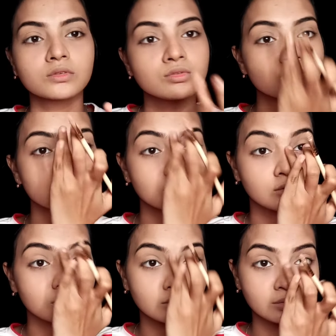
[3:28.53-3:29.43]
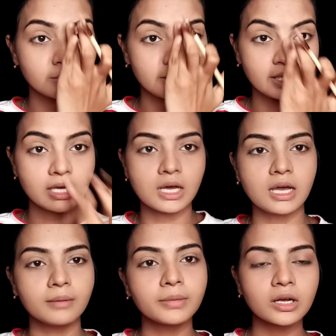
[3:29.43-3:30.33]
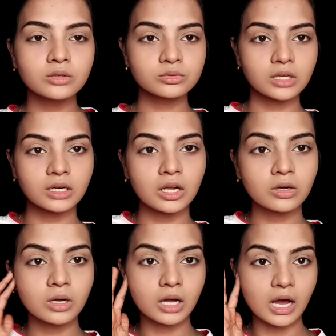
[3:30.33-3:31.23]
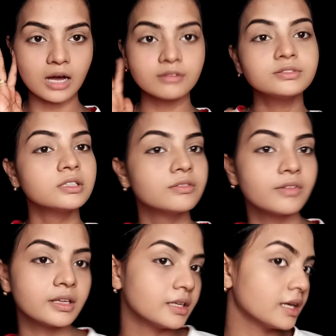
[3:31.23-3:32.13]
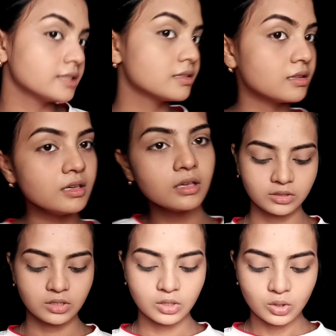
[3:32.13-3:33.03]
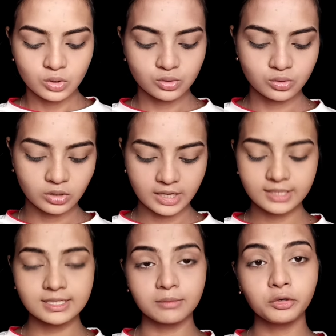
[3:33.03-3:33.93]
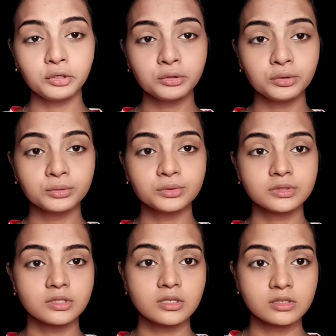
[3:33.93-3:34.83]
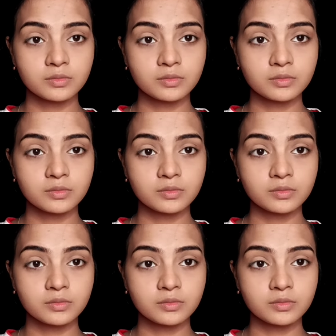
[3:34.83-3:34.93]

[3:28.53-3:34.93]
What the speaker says: So my eyebrows are now carved very nicely. So next I'm going to use this